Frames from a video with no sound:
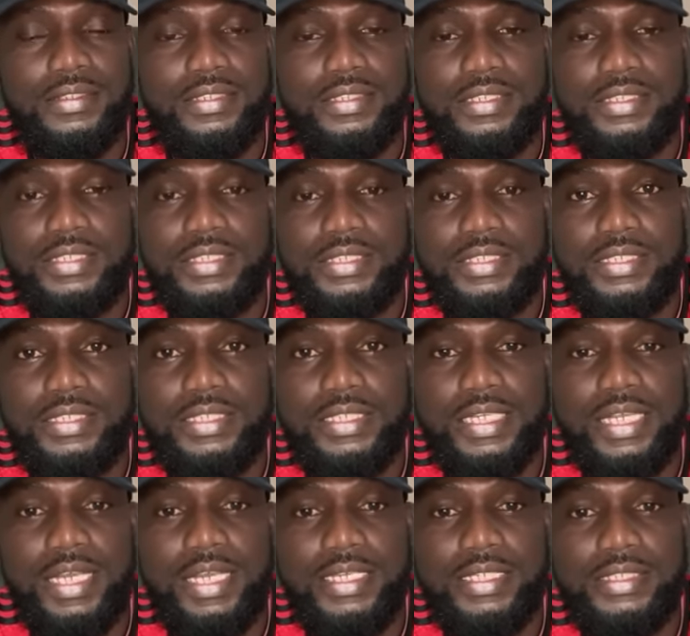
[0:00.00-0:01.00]
This is it,
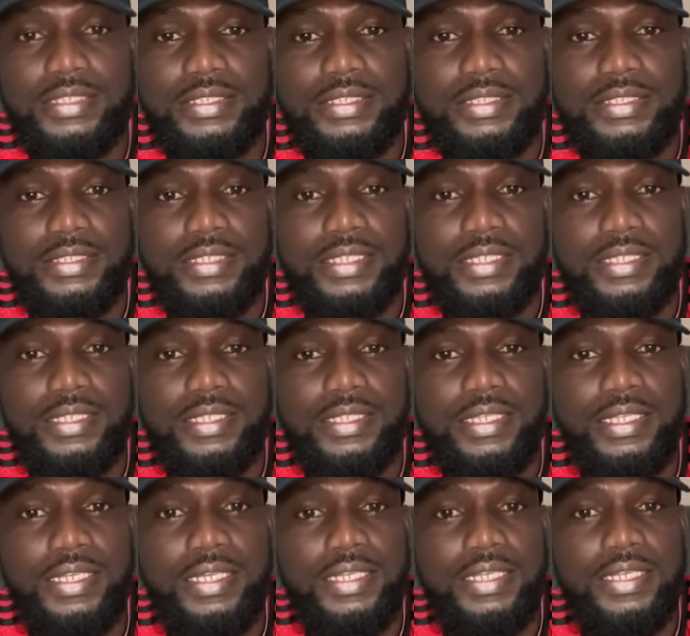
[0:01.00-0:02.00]
guys.
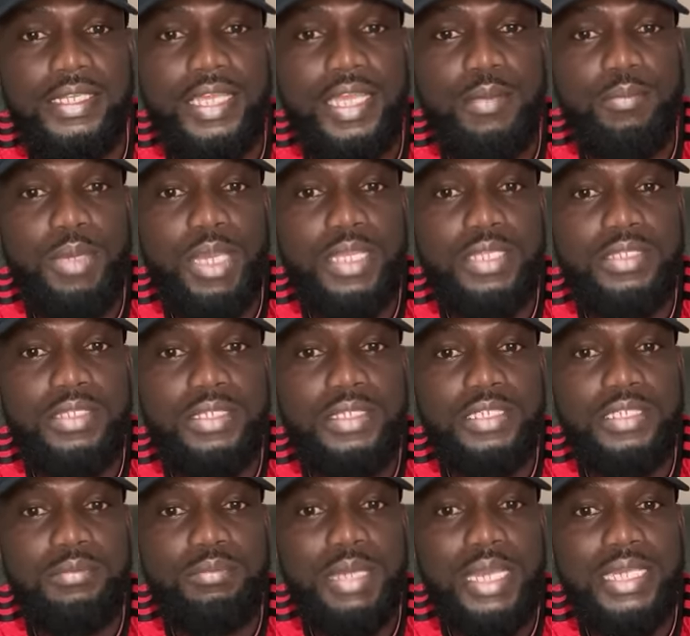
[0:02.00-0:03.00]
Damien, you're
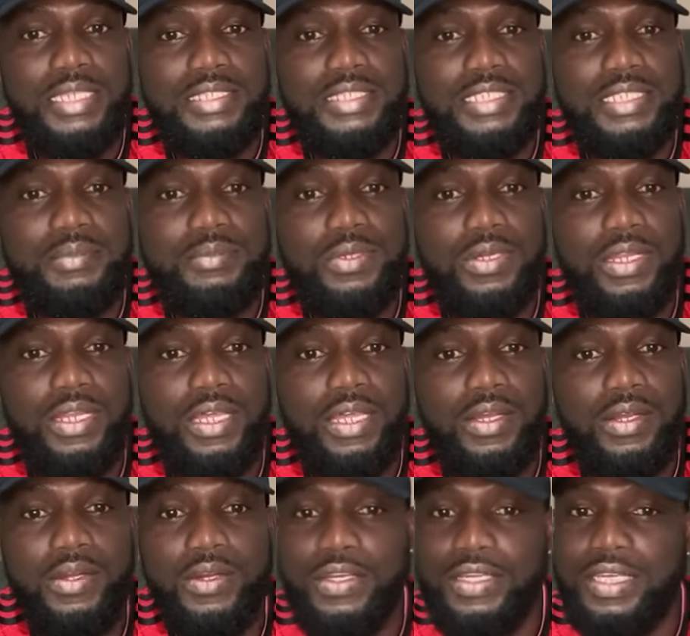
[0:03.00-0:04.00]
in my team color.
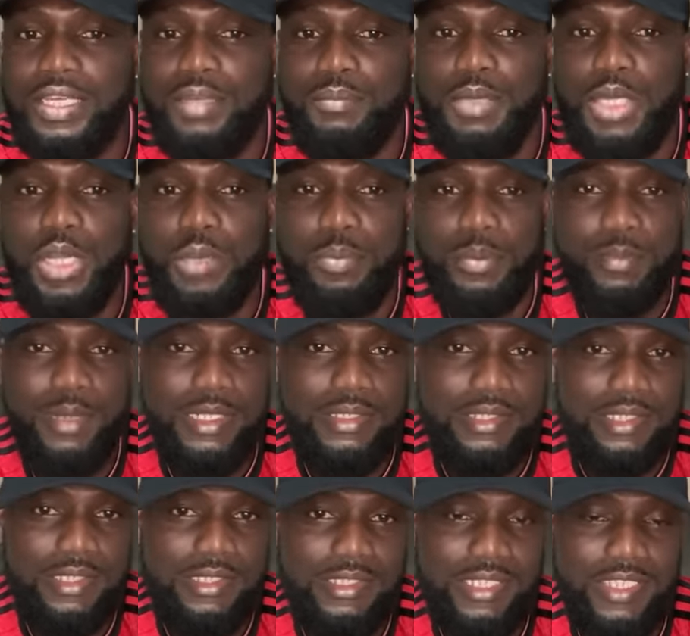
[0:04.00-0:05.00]
Okay, big up in
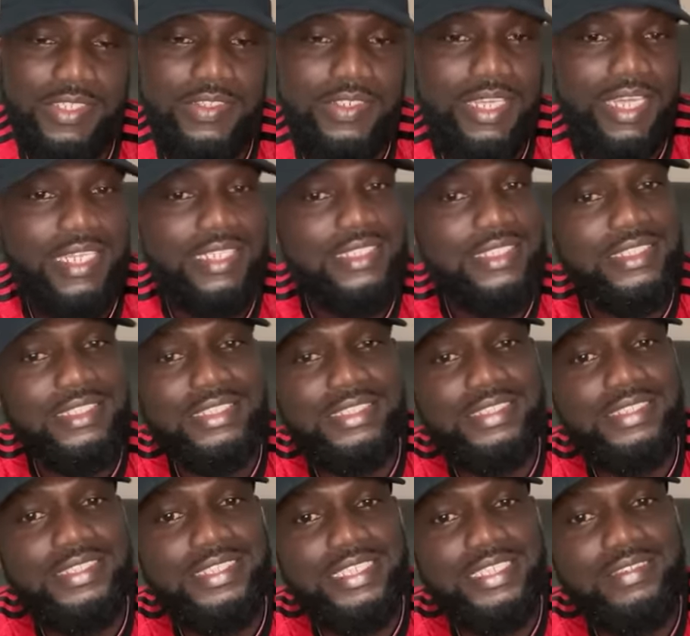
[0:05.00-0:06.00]
Manchester United
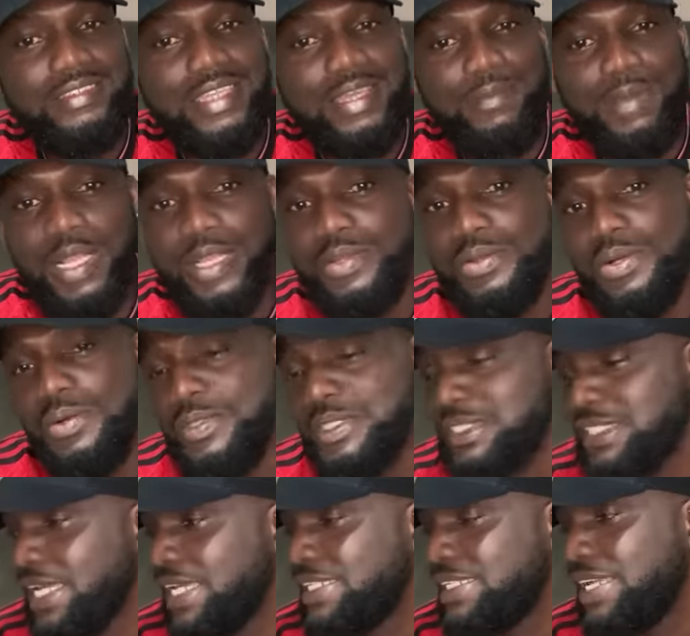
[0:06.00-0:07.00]
team, them. Although we
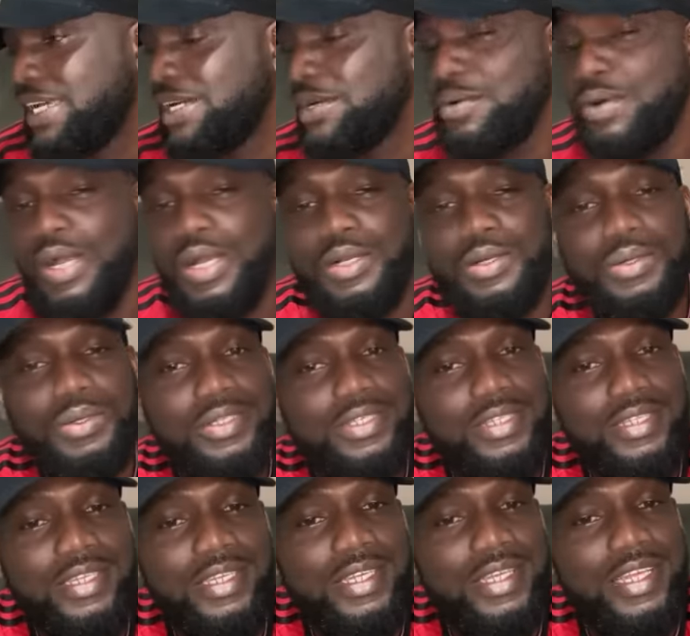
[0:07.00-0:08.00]
side now go on
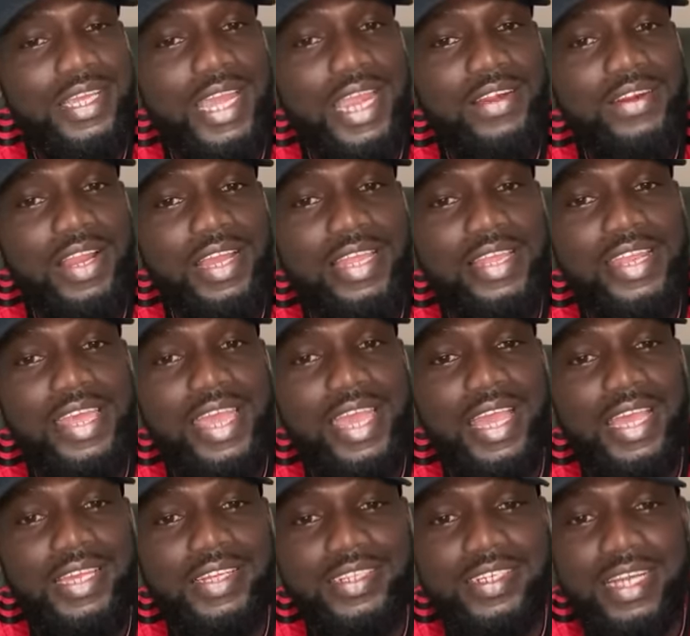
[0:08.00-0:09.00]
good. Errol, are
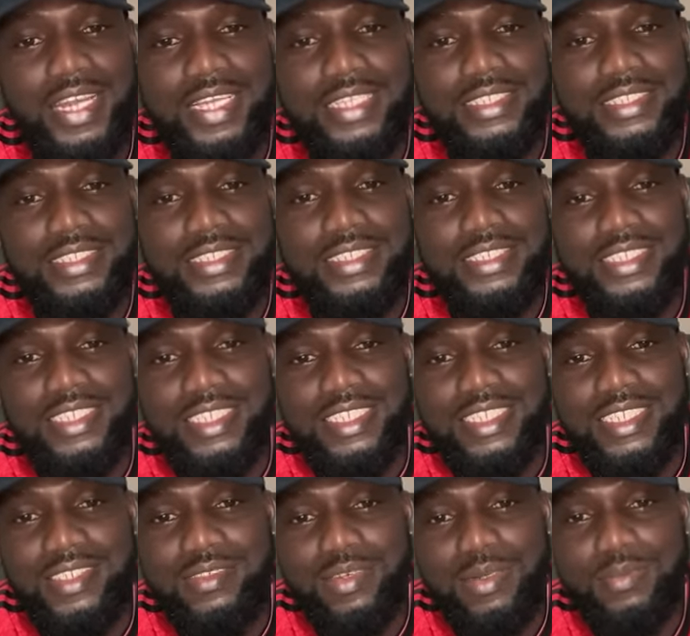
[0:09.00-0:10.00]
there? Ratted.
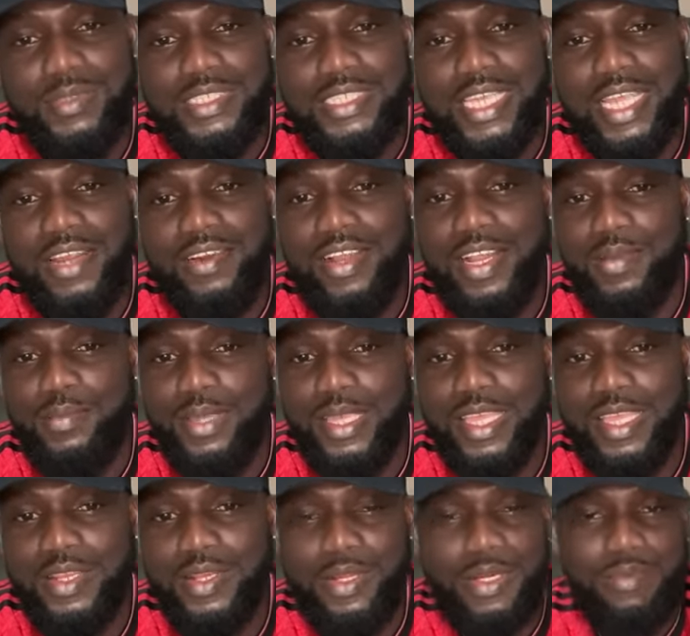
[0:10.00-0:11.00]
When I say Errol, I
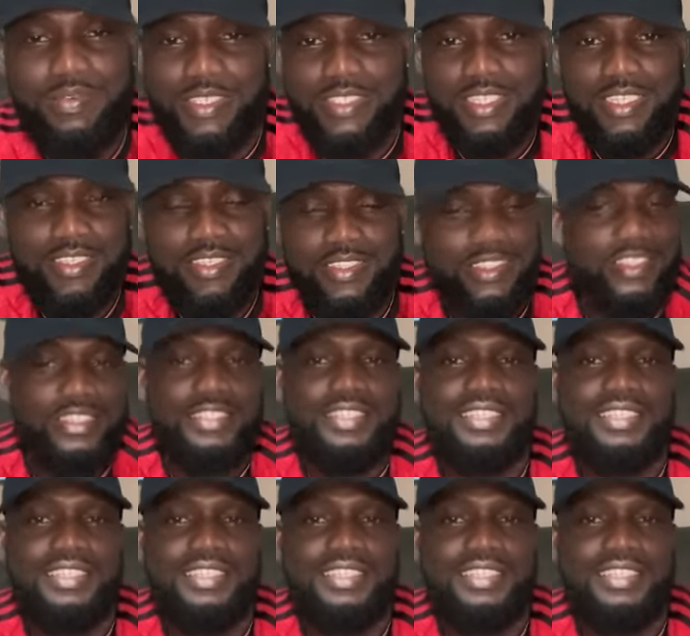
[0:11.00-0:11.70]
get nervous, I know.